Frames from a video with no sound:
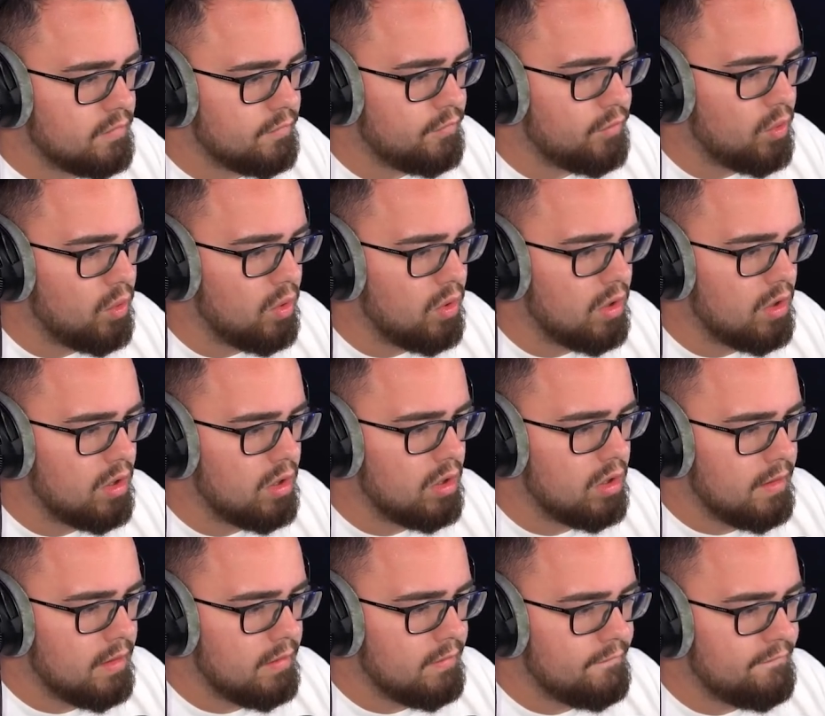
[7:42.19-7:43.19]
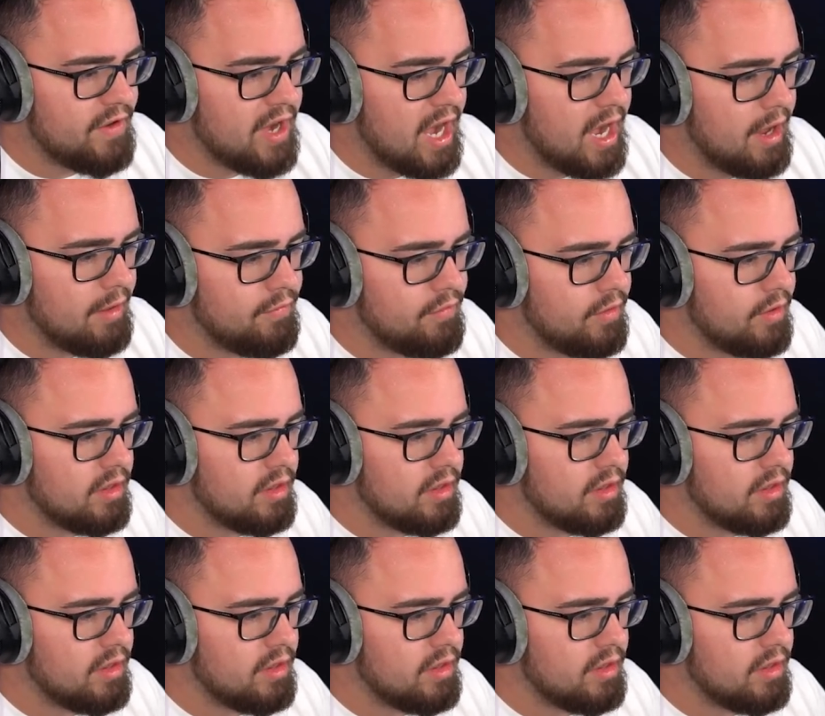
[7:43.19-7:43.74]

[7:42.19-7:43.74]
four, five.